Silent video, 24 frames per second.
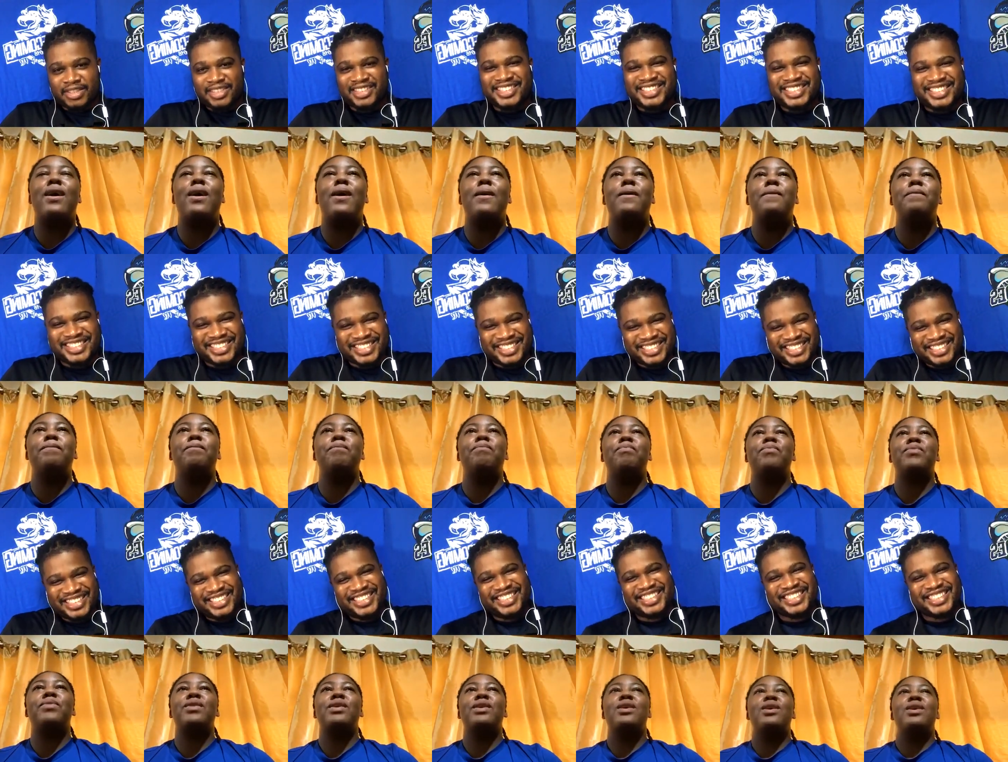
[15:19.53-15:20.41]
Speaker 1: um,
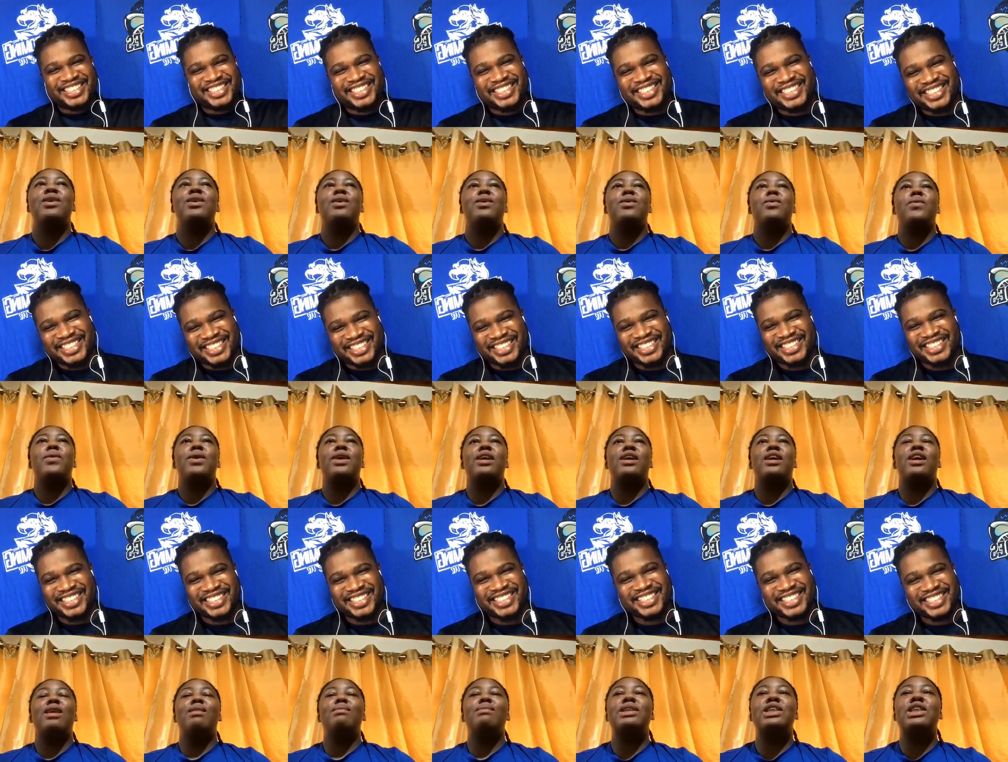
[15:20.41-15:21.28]
when it
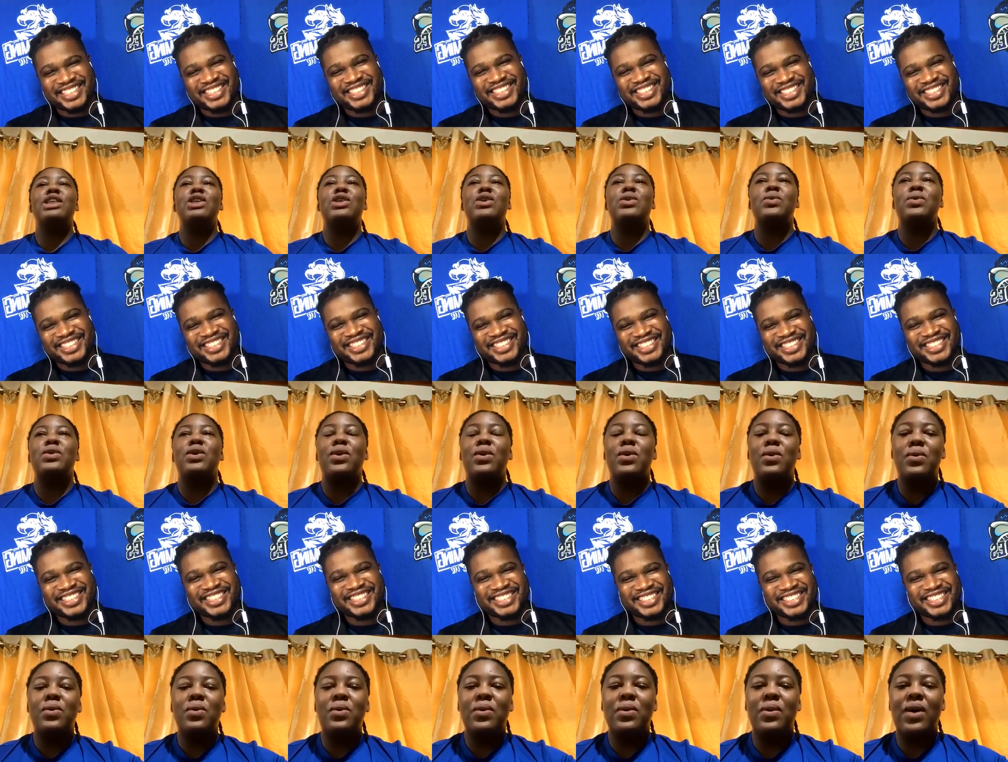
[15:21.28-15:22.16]
comes to
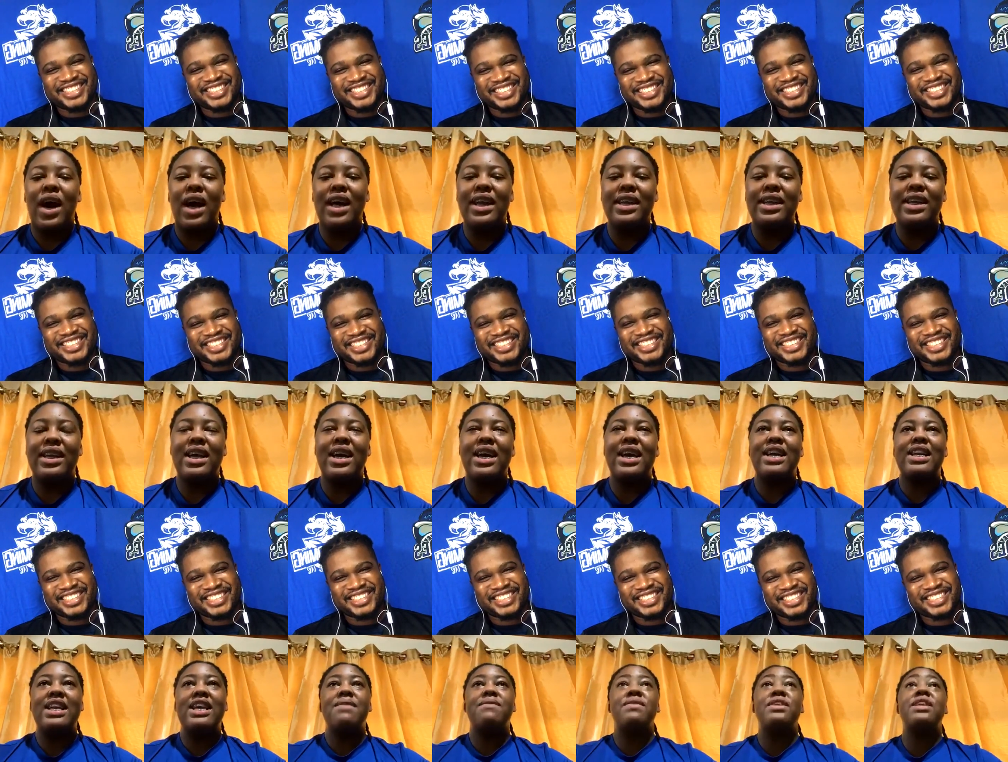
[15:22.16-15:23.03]
judo, and
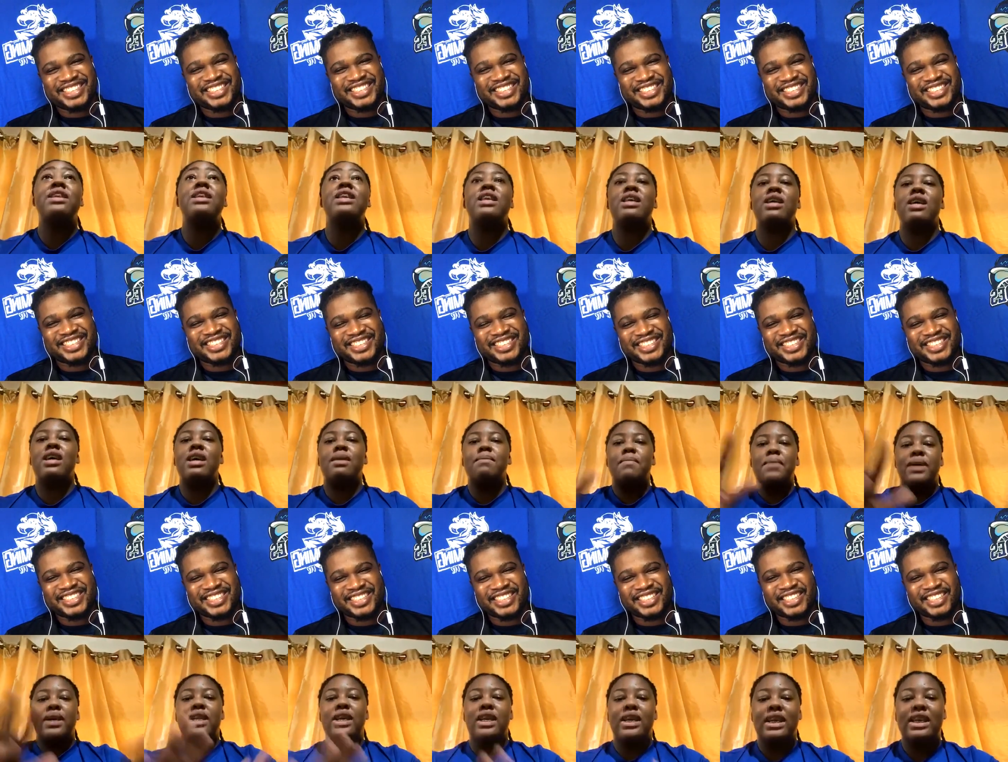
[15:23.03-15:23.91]
it even it
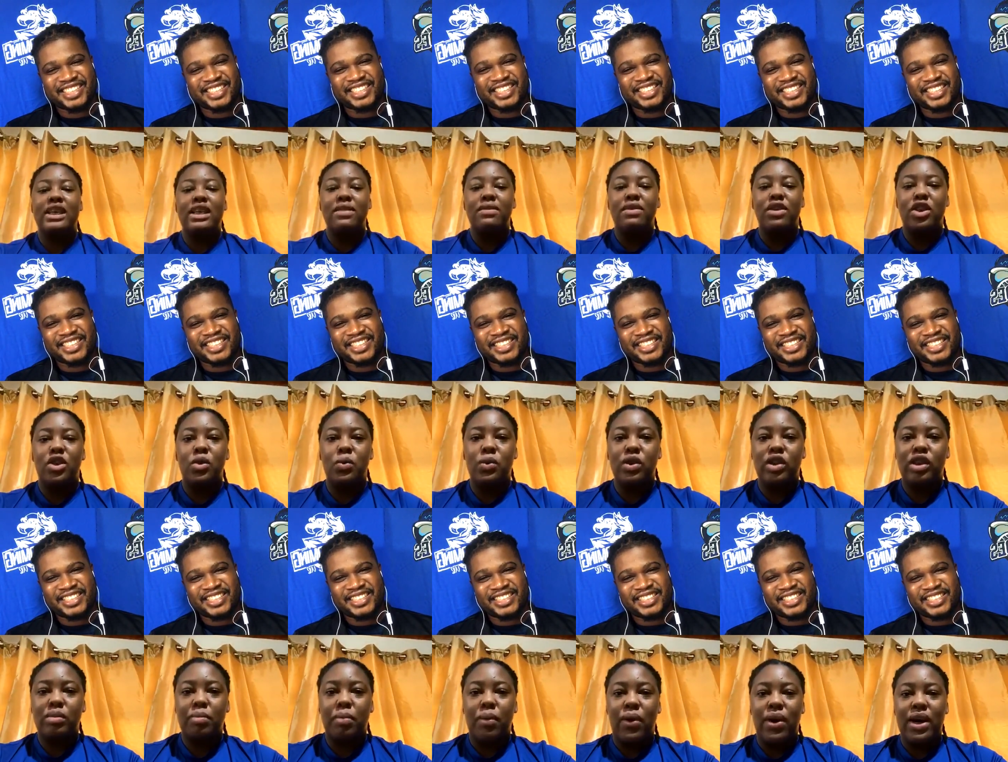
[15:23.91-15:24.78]
being an individual
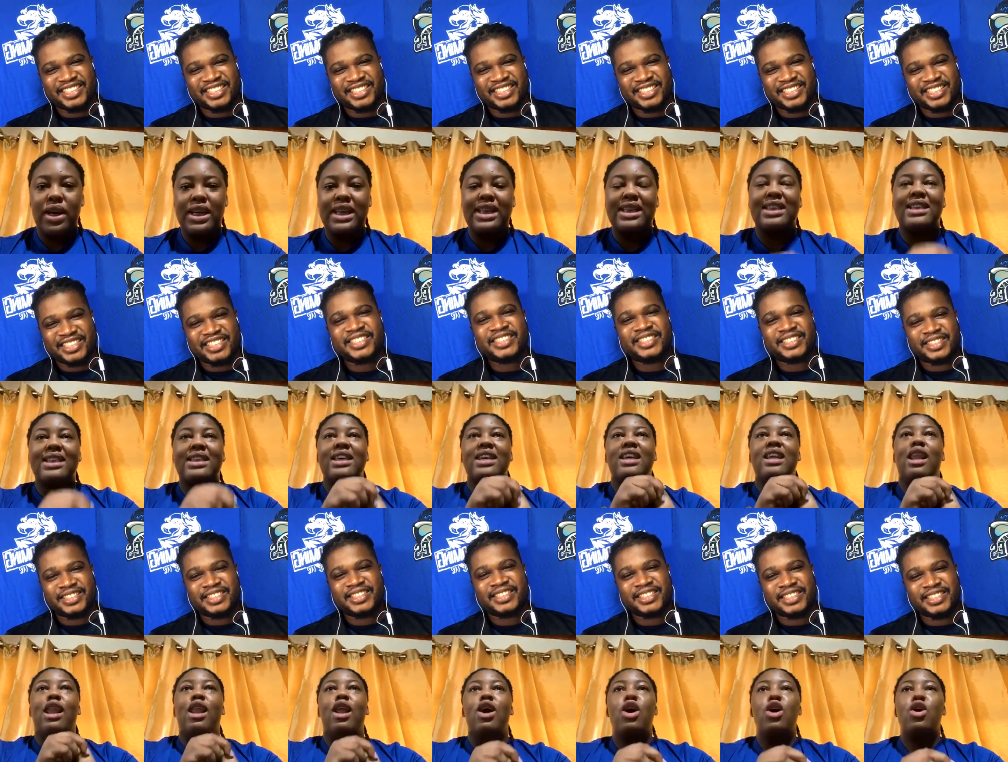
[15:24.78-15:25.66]
sport, it's
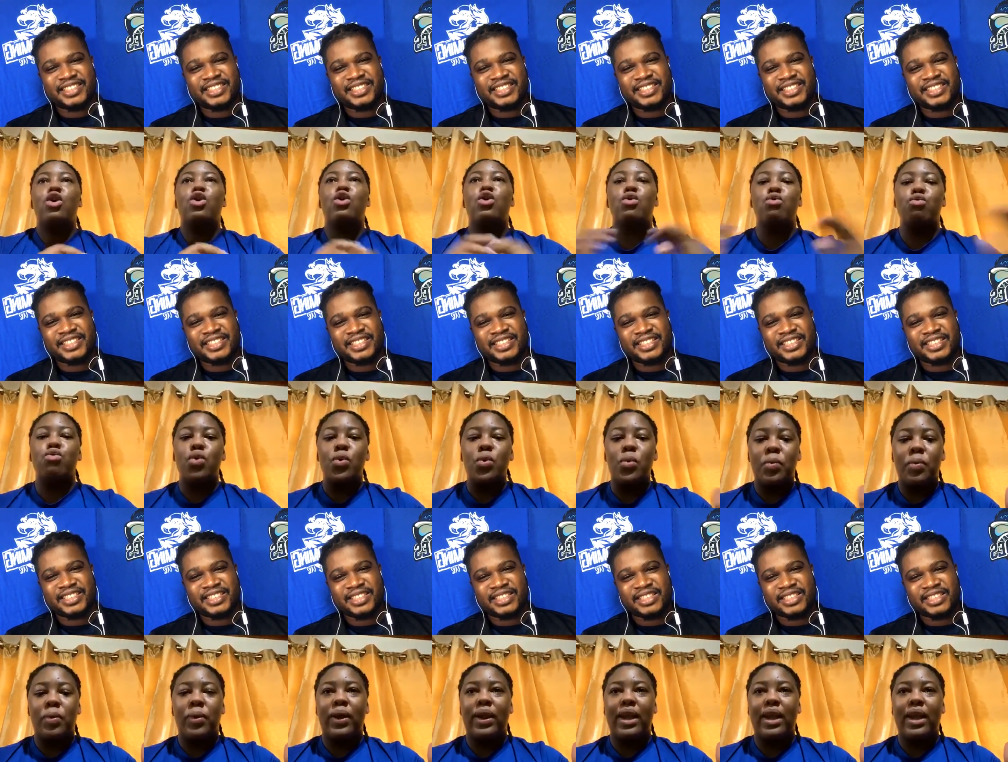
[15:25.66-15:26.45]
still group.